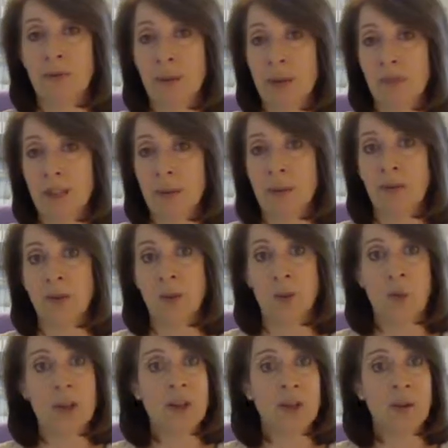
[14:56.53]
if some of your
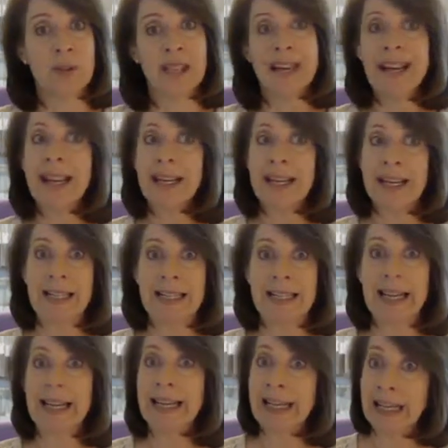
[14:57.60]
windows can
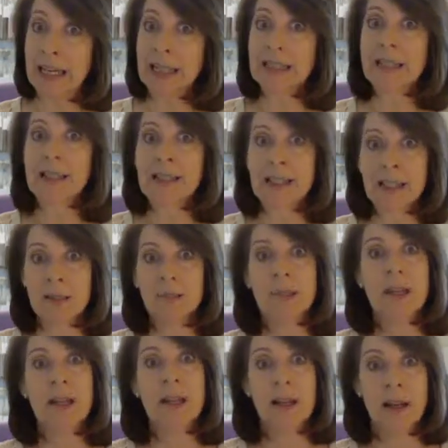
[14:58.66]
take non-custom
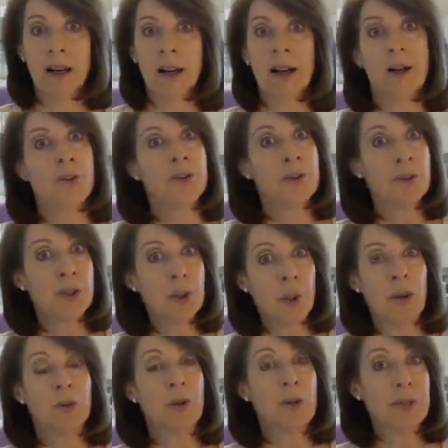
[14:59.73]

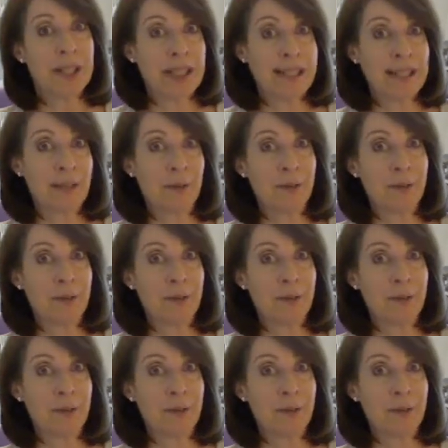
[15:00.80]
two-story rooms. It gets a little